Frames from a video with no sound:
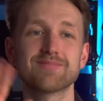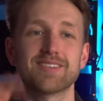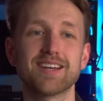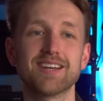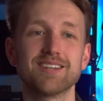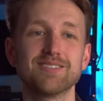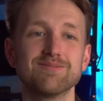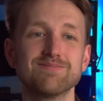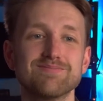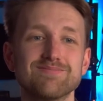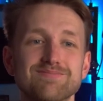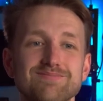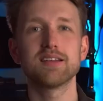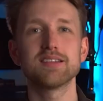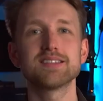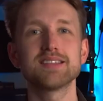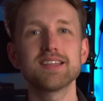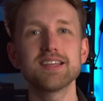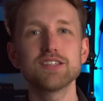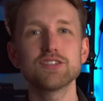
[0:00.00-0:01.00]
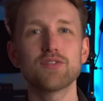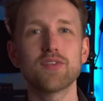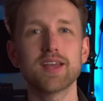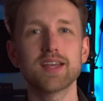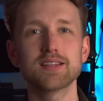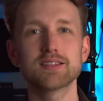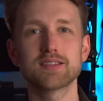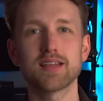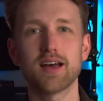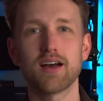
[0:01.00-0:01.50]
Hey. It's these
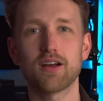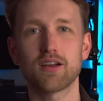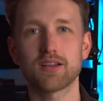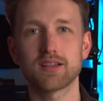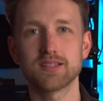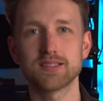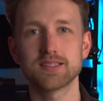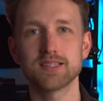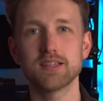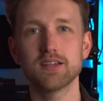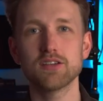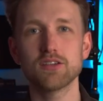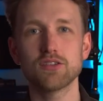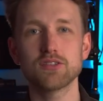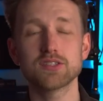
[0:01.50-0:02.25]
things that are considered